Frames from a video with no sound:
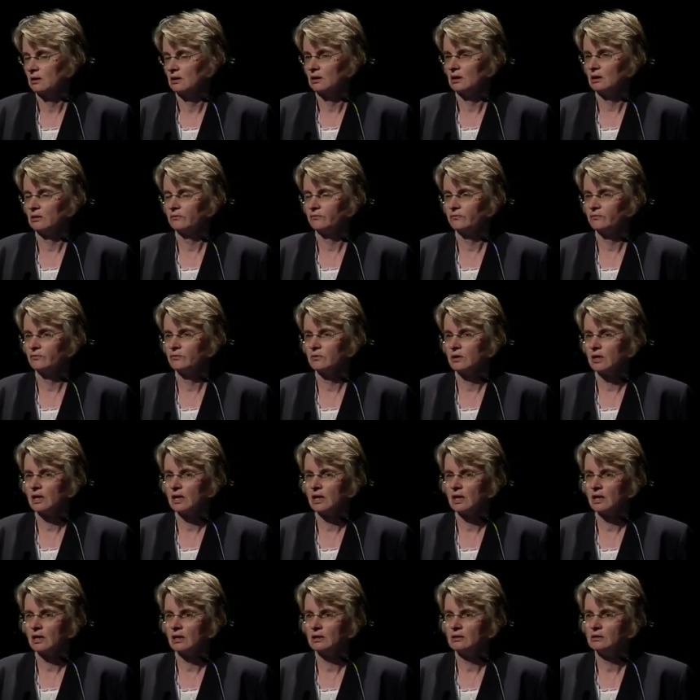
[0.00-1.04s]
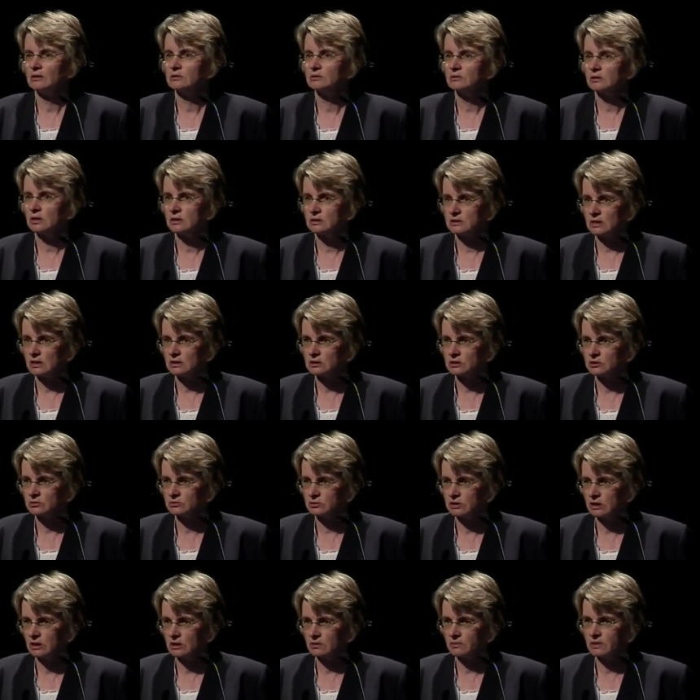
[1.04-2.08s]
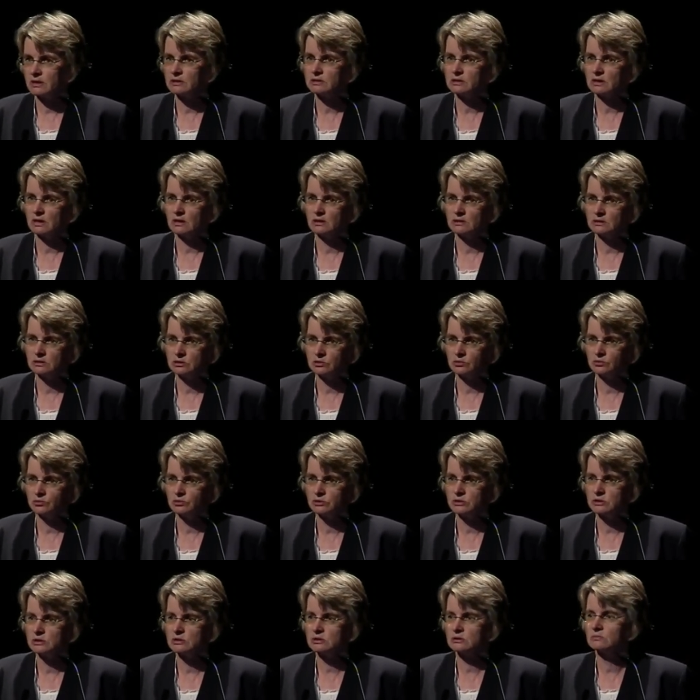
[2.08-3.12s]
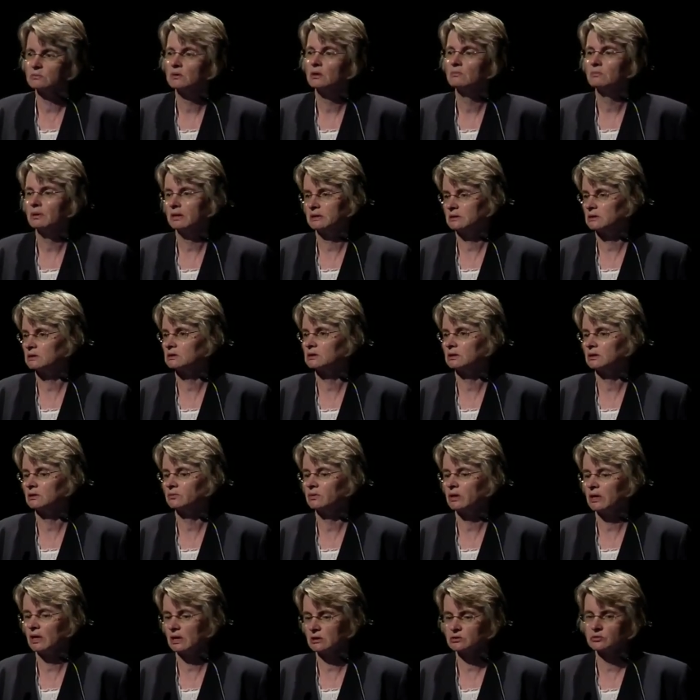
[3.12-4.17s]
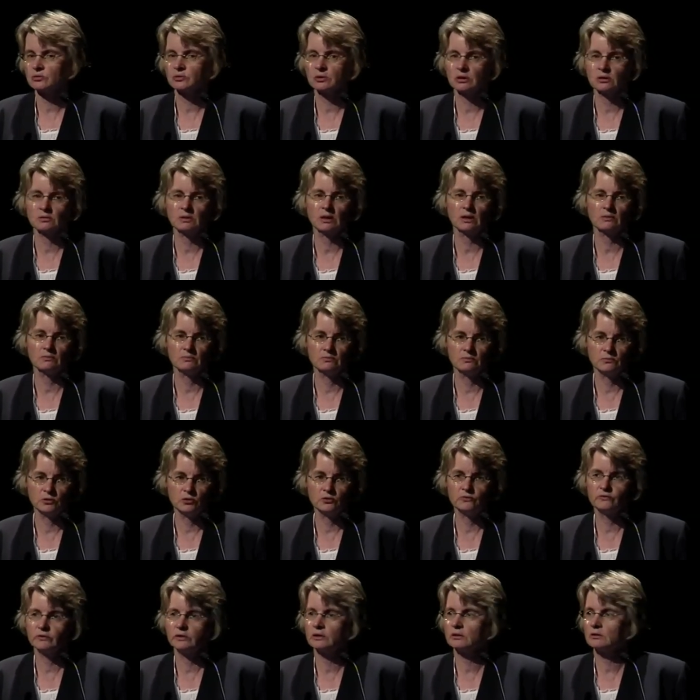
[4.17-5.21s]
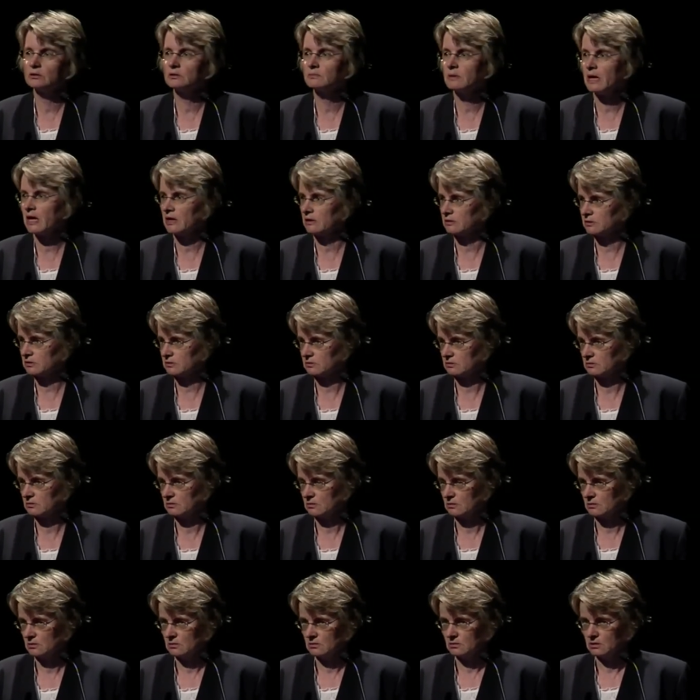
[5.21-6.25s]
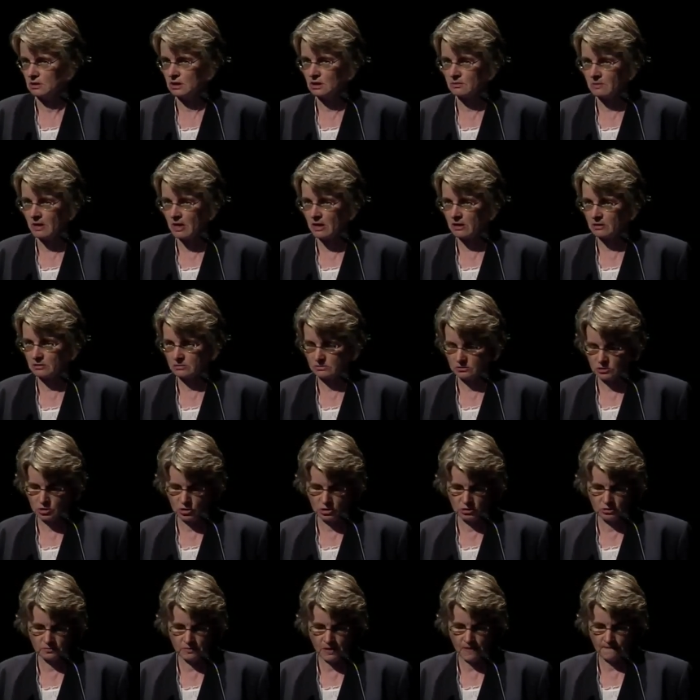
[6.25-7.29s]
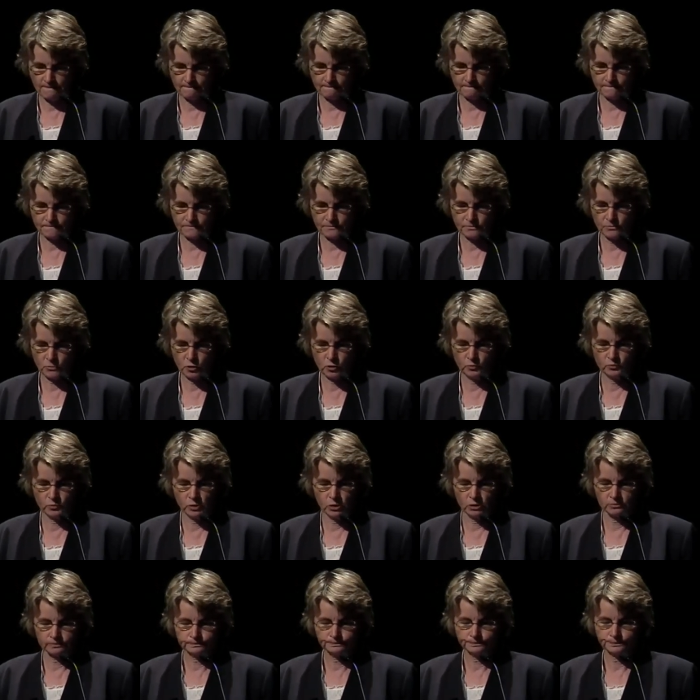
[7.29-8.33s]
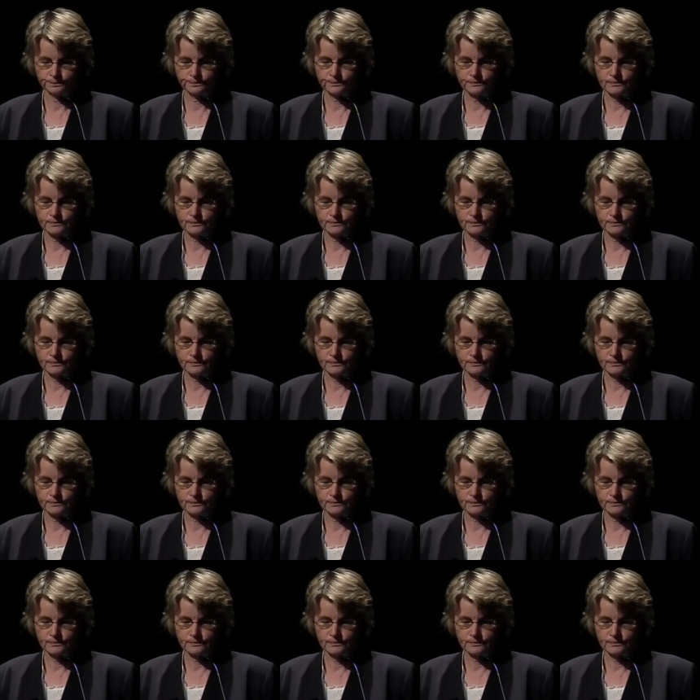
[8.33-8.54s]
And for a transactional database, a source system, basically we are talking about moving them out. Get them out, herd them up, move them on.